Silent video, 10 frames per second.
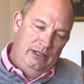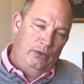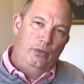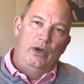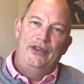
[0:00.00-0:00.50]

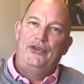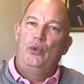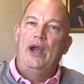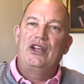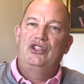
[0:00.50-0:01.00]

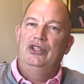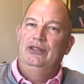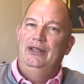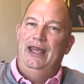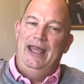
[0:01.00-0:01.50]

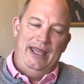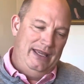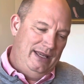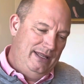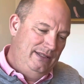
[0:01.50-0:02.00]
Resurrection
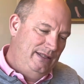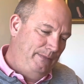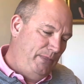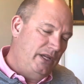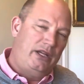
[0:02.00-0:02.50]
and
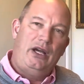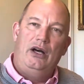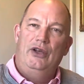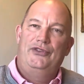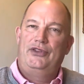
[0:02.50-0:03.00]

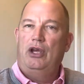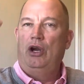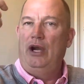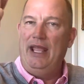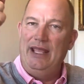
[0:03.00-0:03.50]
Pentecost
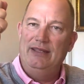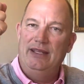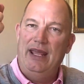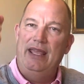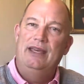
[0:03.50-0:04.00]
are hand
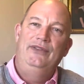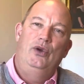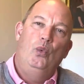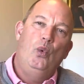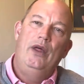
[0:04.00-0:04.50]
in hand.
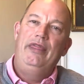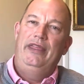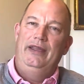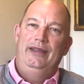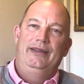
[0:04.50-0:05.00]
They're one
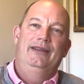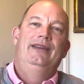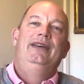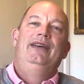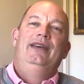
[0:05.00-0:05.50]
thing.
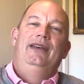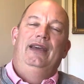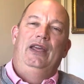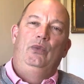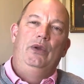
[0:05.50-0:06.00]

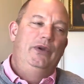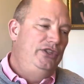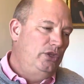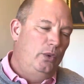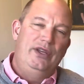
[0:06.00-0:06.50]
And we
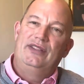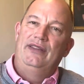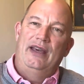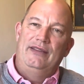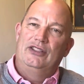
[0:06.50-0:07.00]
rejoice in
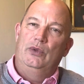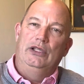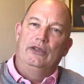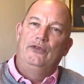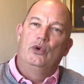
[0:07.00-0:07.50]
that this week.
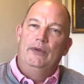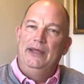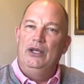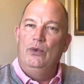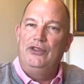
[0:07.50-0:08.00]
Look forward to
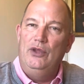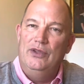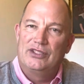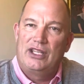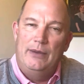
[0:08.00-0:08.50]
being with you
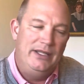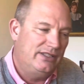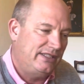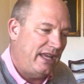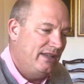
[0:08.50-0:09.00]
this coming
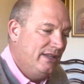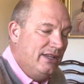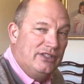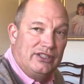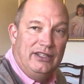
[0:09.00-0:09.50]

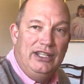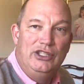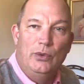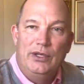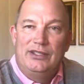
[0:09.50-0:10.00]
Sunday.
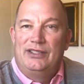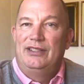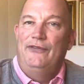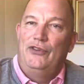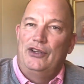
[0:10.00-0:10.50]
Join us
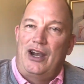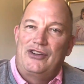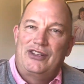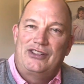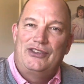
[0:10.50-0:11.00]
for our
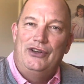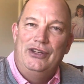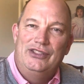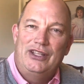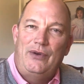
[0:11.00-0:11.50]

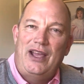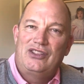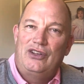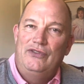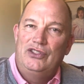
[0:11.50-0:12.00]
6:30 sunrise
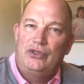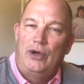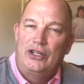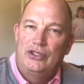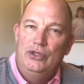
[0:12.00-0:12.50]
service or
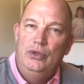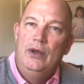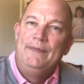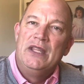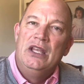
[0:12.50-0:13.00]
our two